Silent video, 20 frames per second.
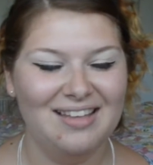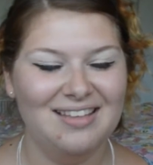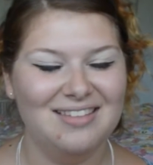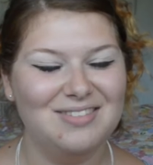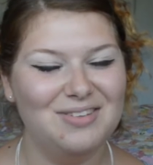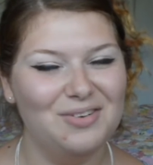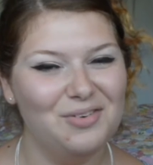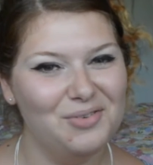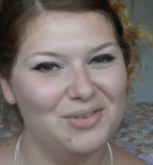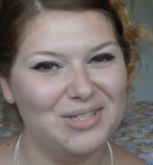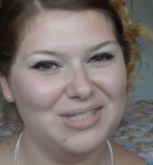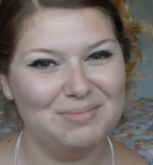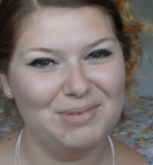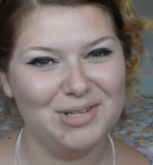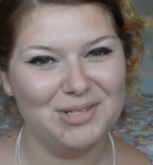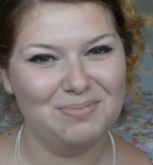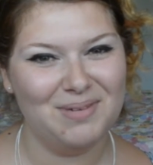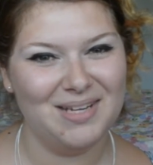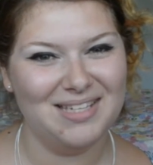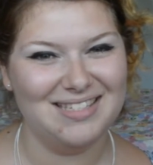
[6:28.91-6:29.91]
It's not always the
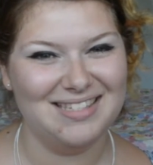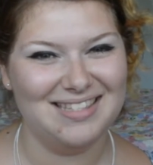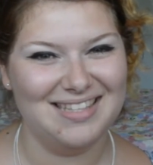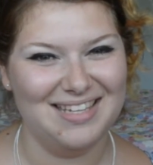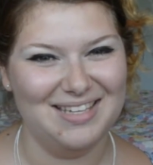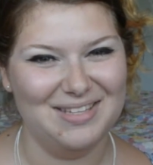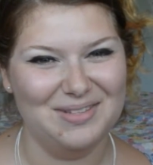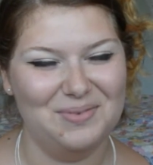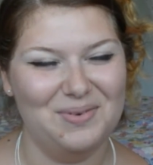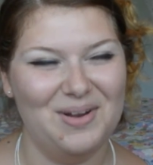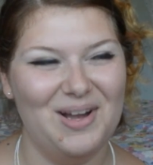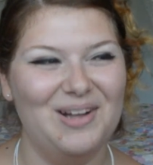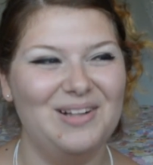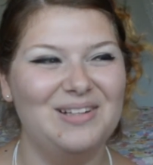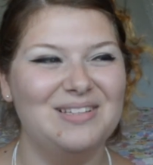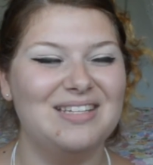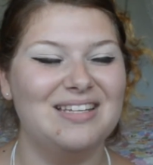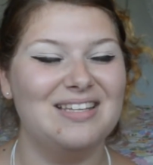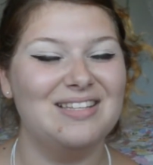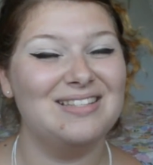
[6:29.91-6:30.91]
most pleasant thing in the
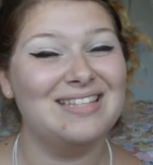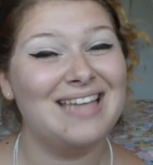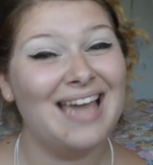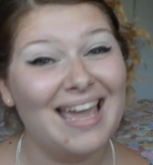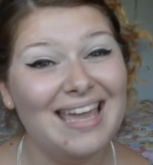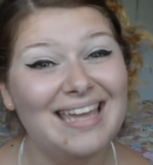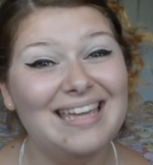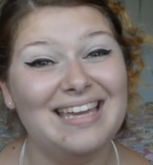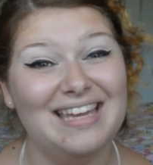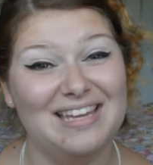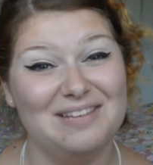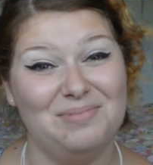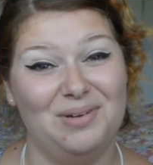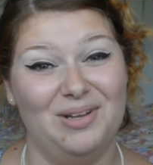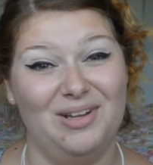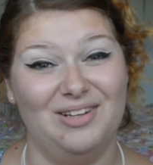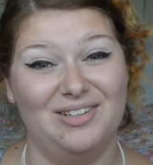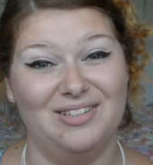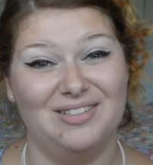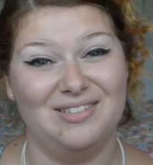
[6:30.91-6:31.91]
world. Take
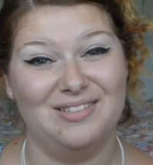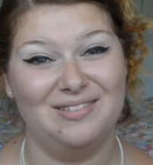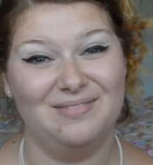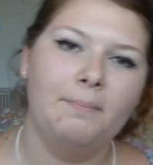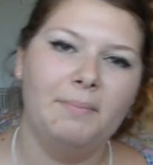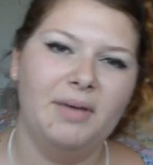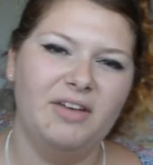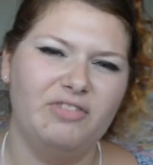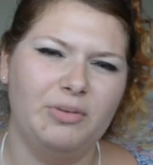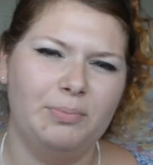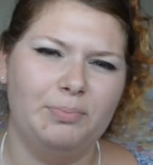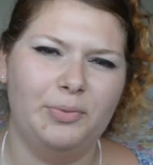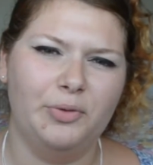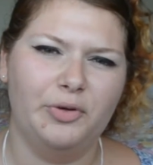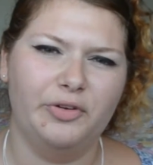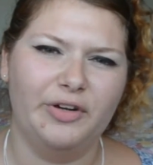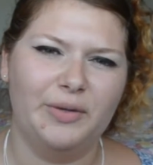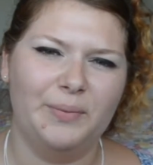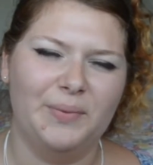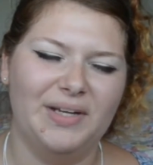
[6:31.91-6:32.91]
earplugs. Bit of a
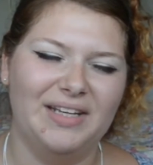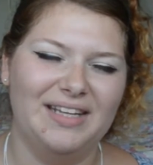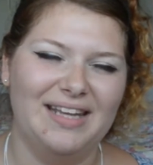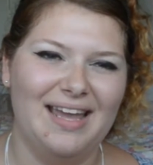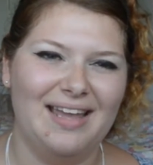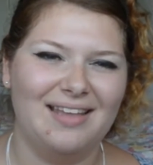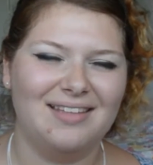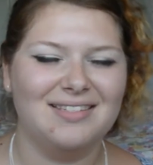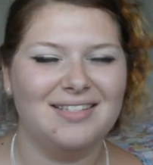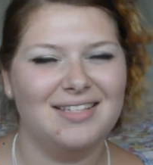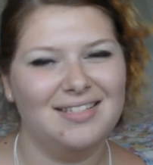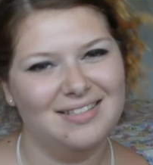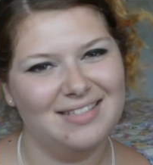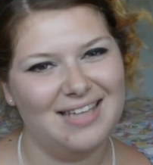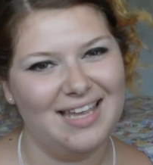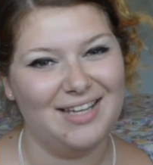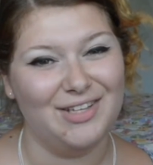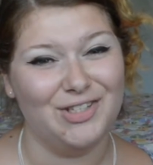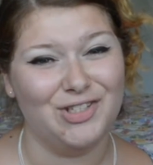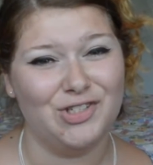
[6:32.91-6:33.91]
boring one next.
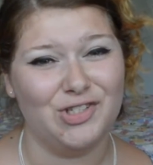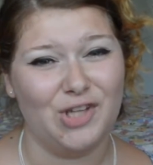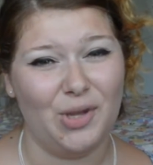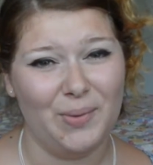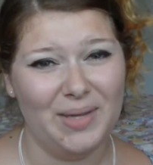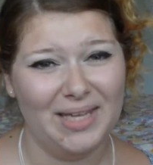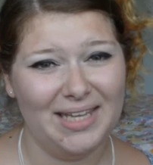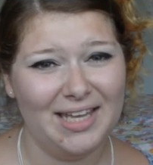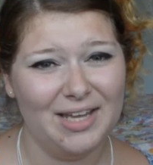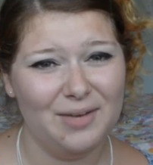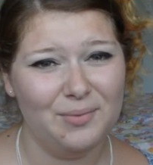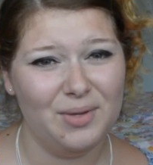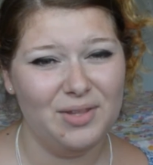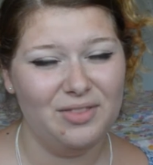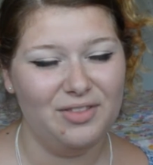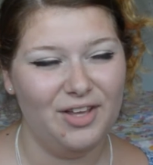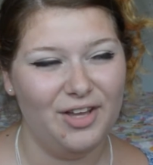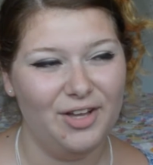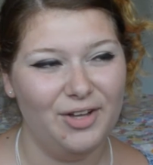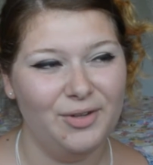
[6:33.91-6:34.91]
Take a sewing kit
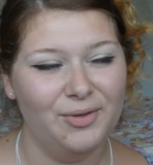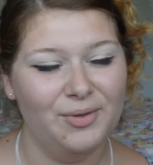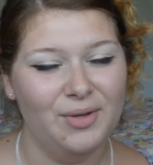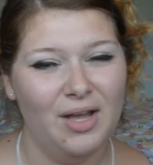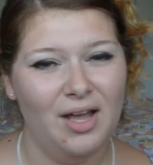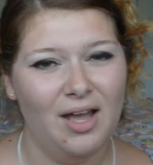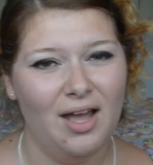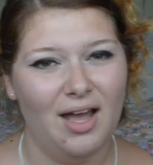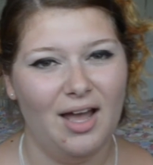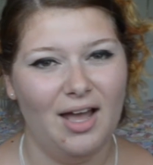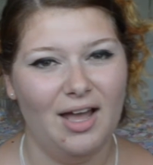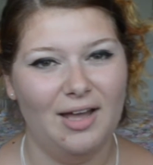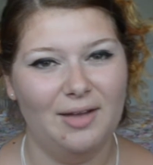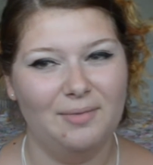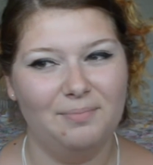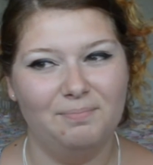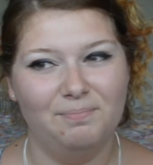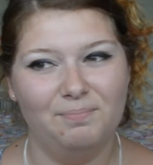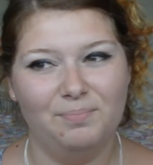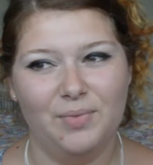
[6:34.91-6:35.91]
with you.
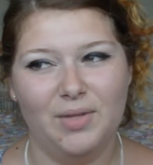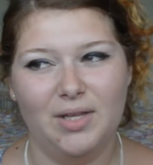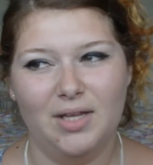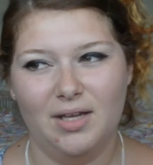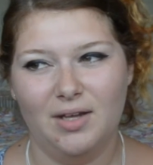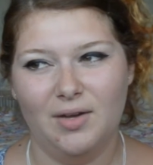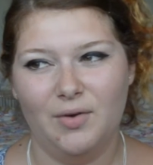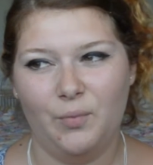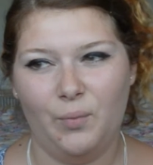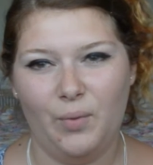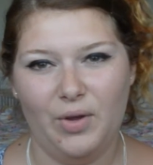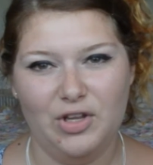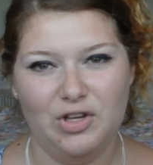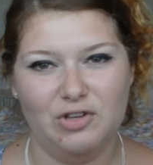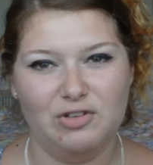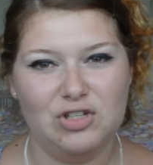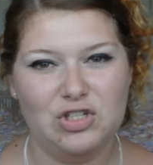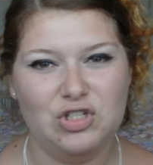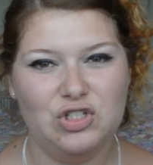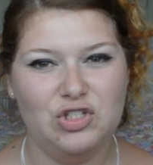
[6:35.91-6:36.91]
When
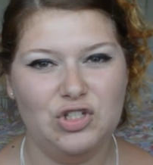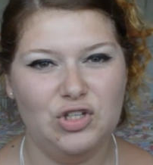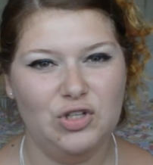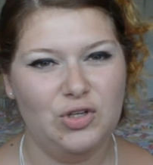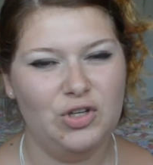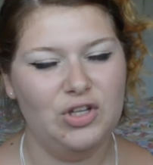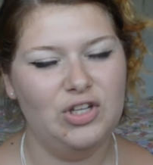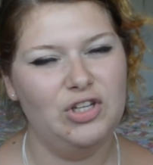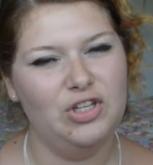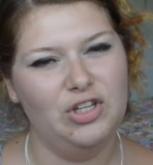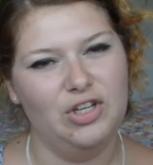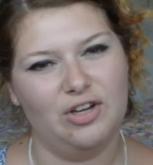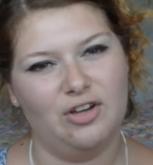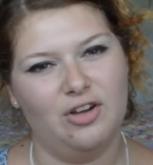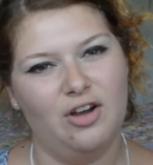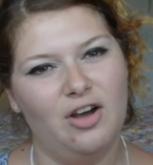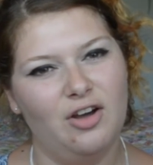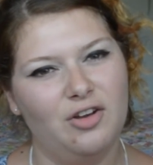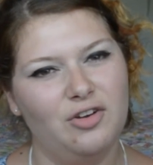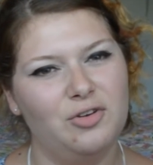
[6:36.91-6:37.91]
you're a student, you
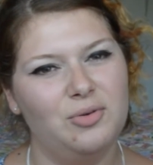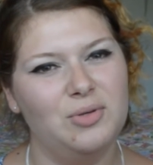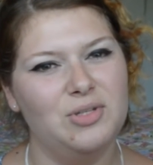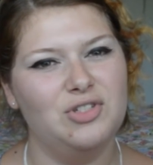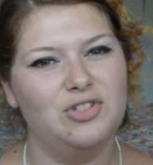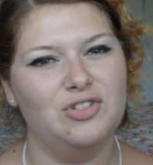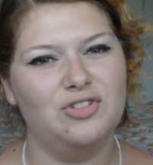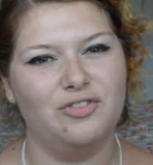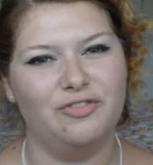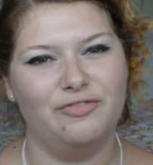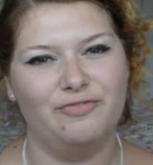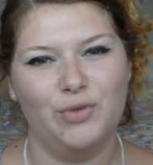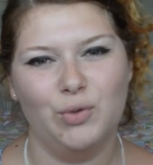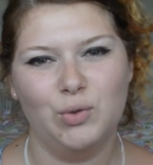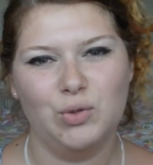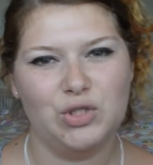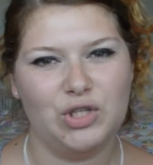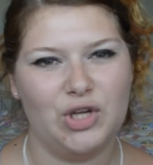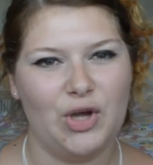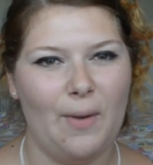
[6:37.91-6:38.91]
can't always just
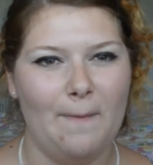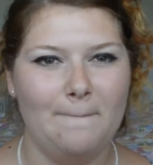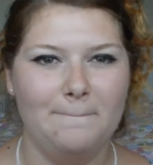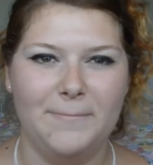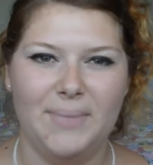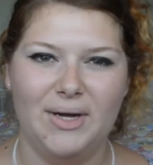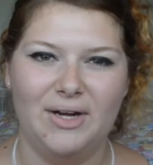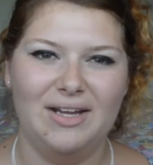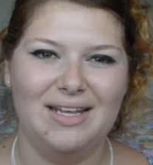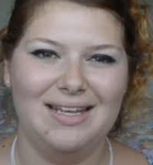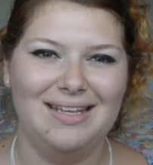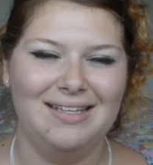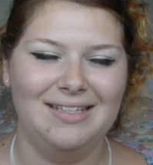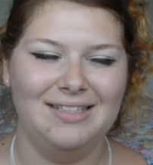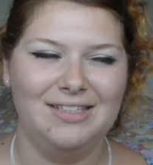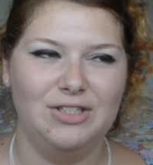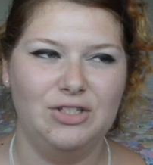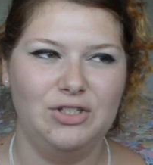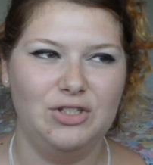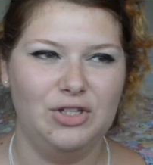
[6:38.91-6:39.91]
afford to go and buy
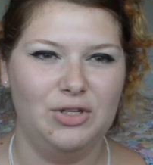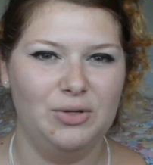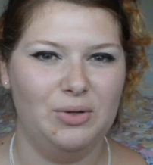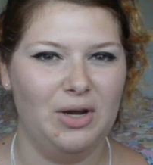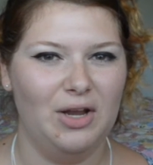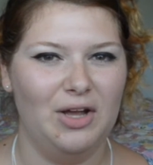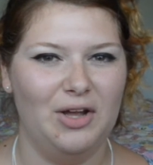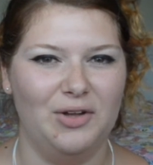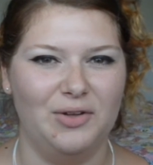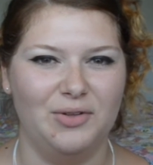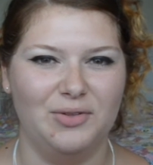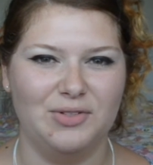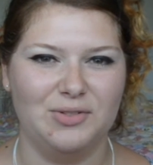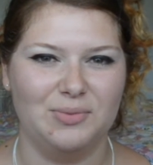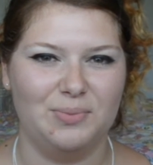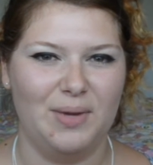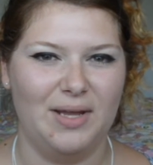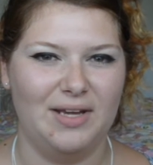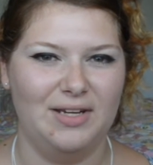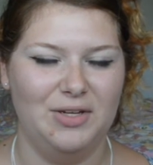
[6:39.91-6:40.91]
new clothes
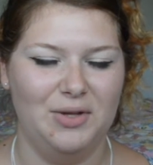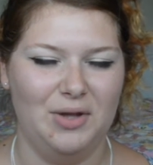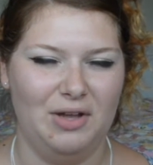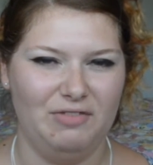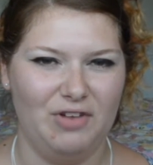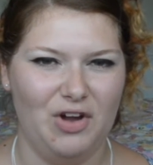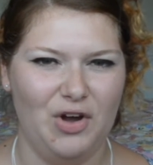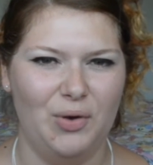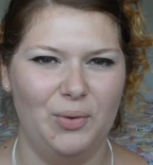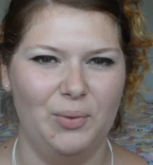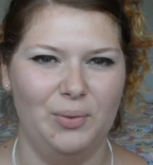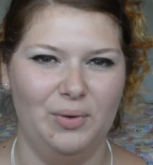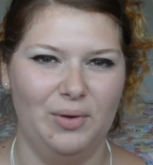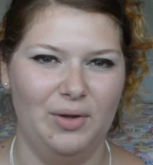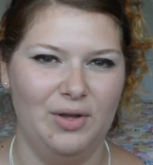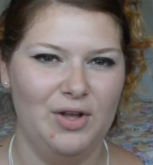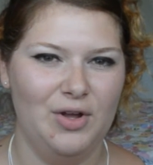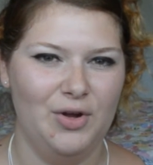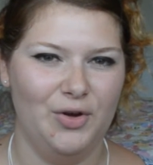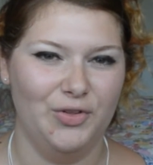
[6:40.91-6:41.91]
when you have a hole
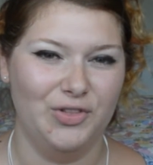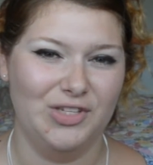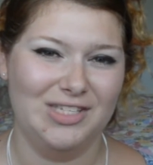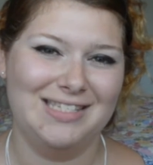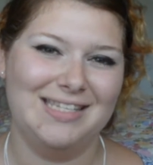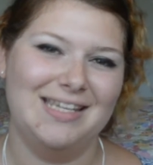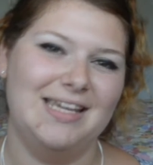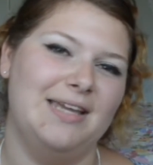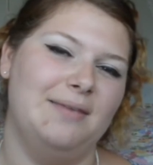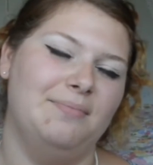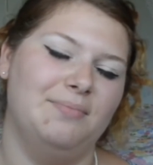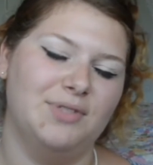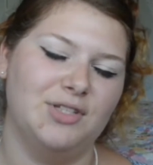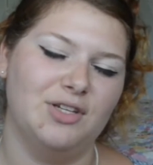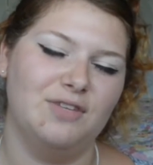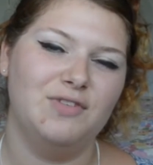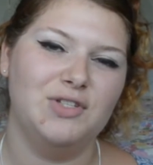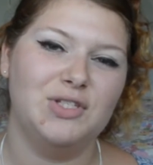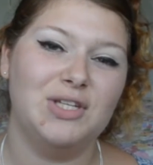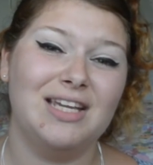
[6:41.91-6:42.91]
on the seam. So
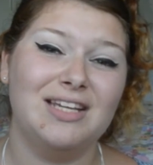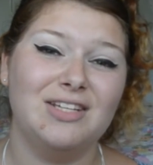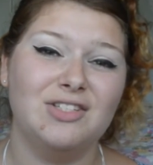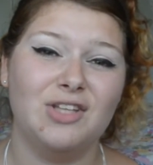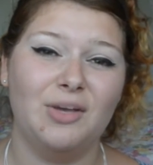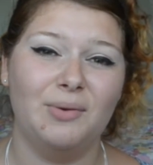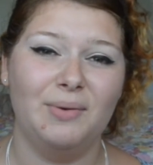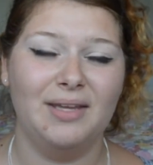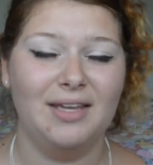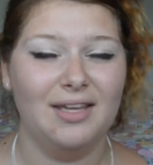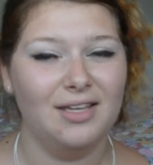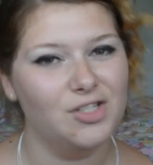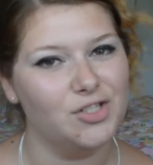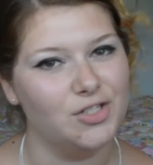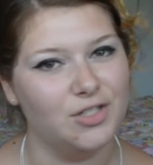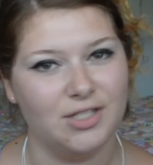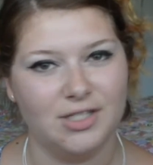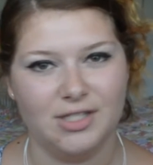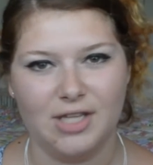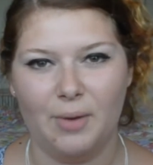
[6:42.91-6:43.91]
if you take a sewing kit and
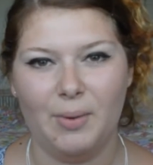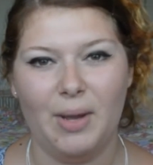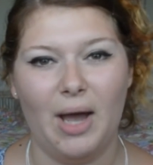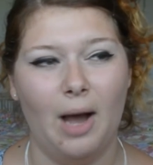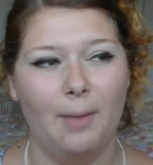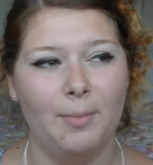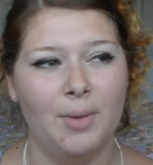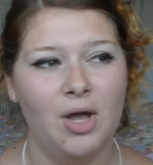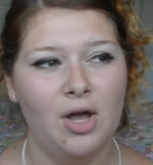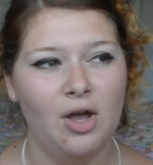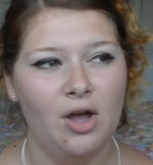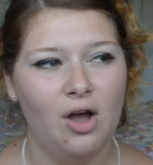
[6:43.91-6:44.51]
just sew it up.